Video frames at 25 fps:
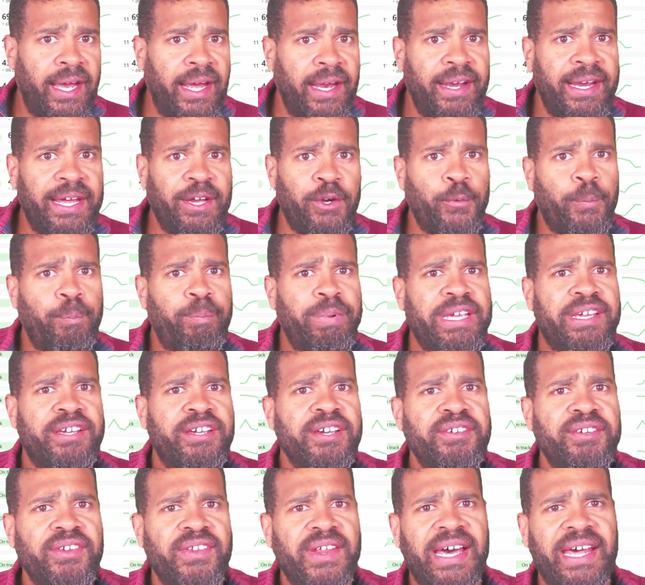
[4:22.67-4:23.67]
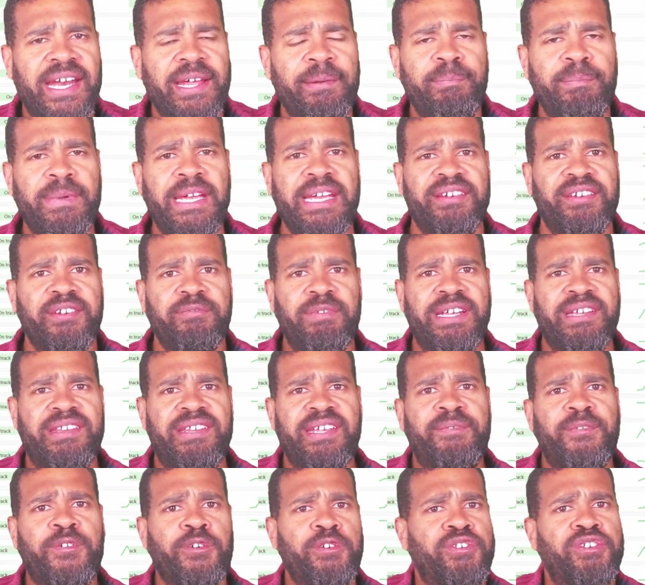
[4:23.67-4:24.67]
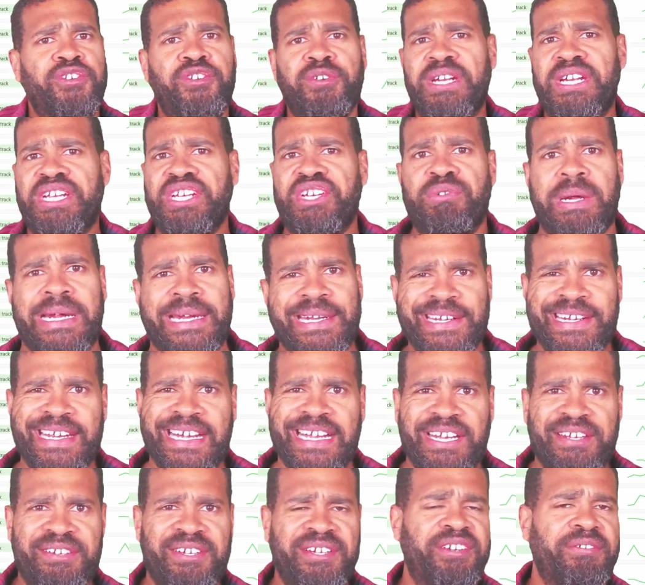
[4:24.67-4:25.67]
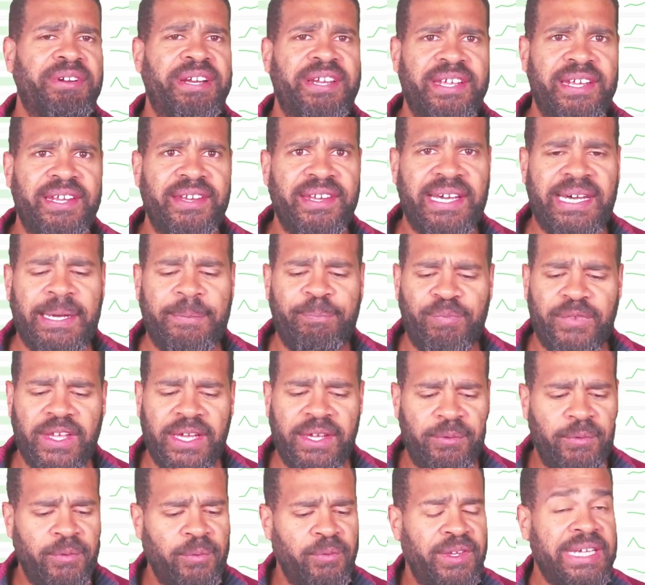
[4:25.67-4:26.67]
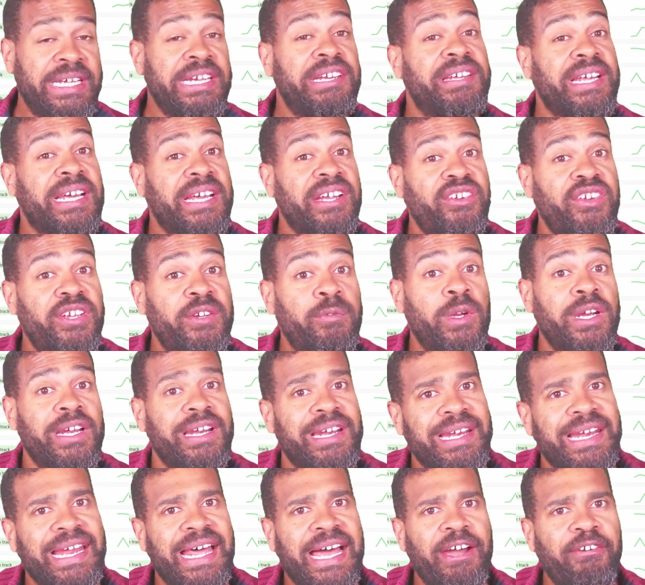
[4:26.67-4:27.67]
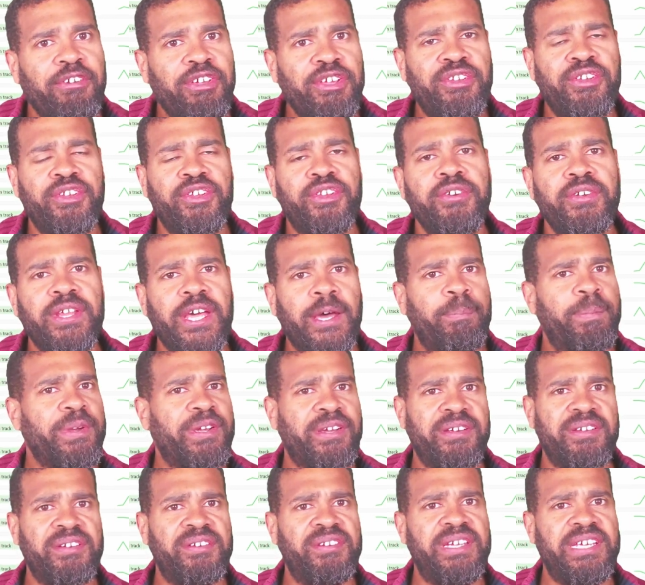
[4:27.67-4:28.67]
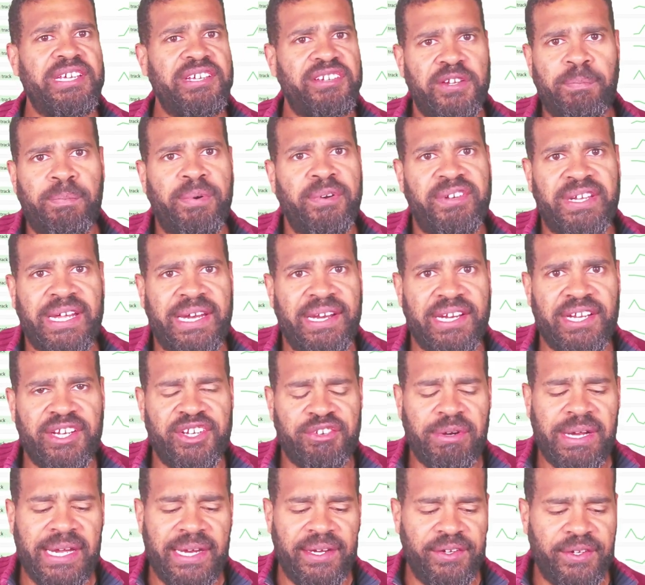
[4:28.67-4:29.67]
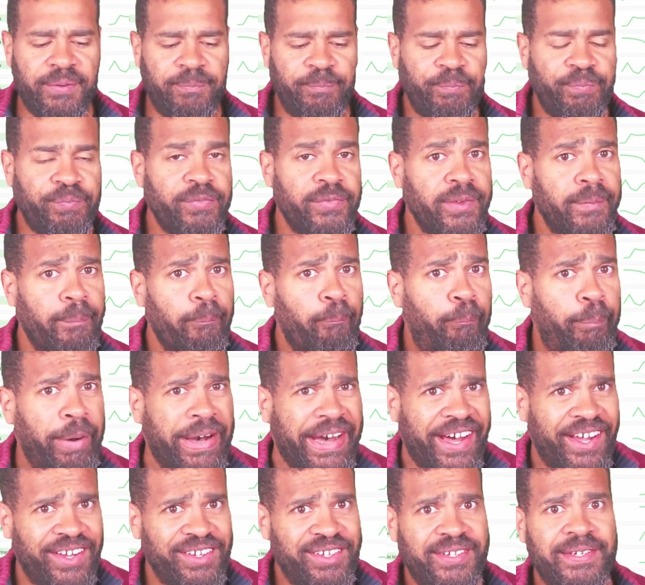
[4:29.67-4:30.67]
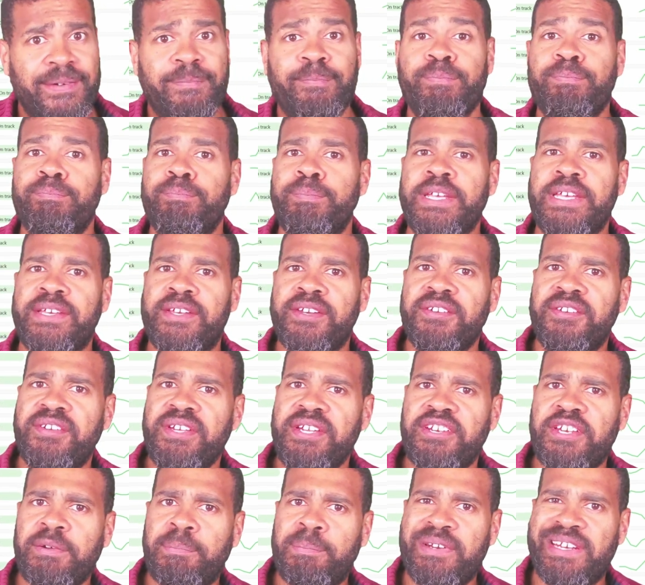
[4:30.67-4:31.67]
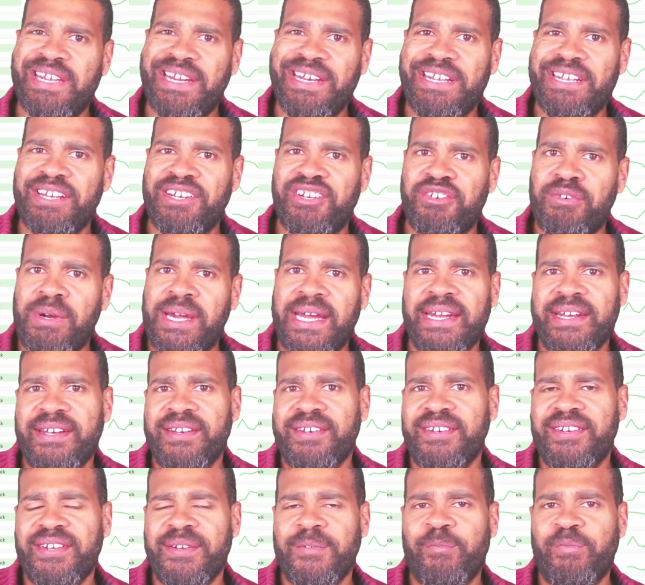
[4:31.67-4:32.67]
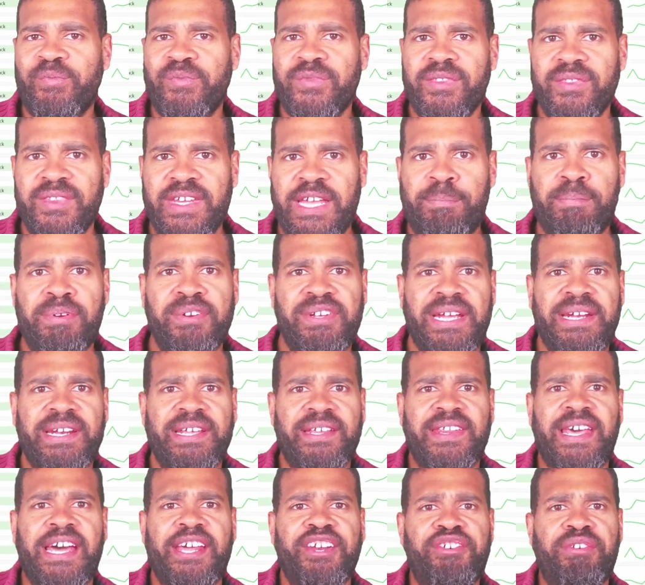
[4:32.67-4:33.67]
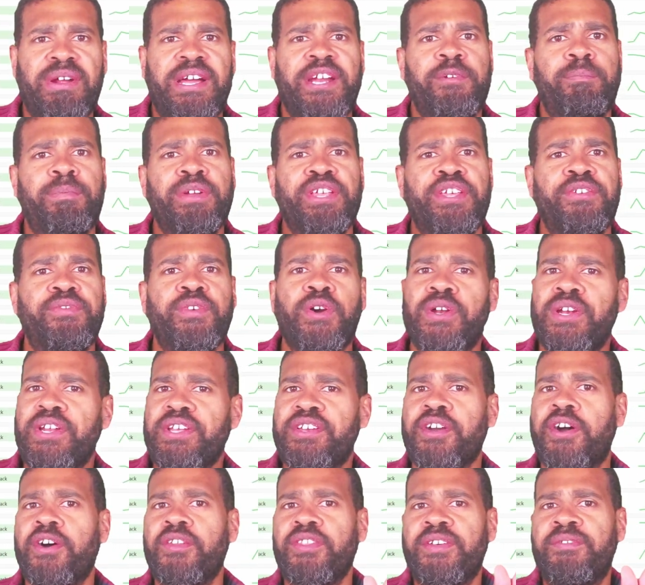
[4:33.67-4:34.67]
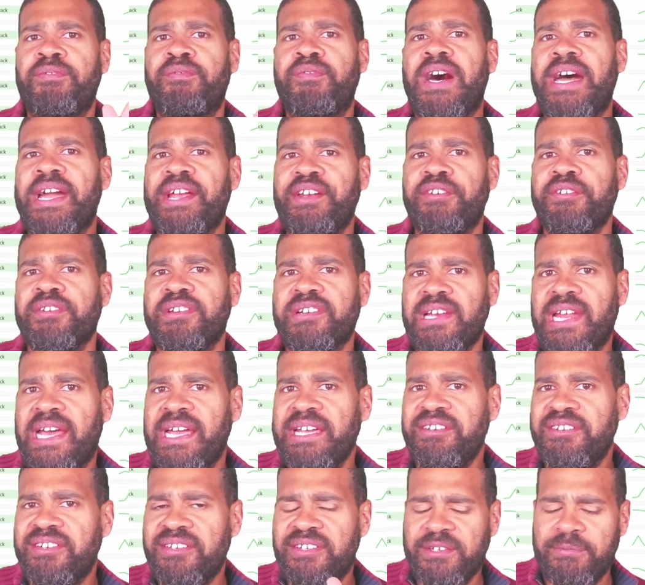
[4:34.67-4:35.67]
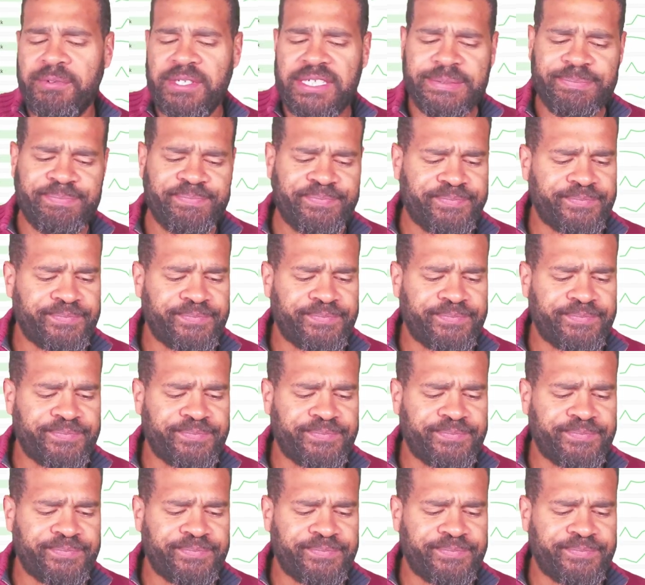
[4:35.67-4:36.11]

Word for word: Now, because of that, it makes it really difficult to do any trend analysis or anything like that. And these actually will allow you to do that because these are presenting a trend. But because these are presenting a trend, they're presenting that trend, but you've only got the final slice, as it were,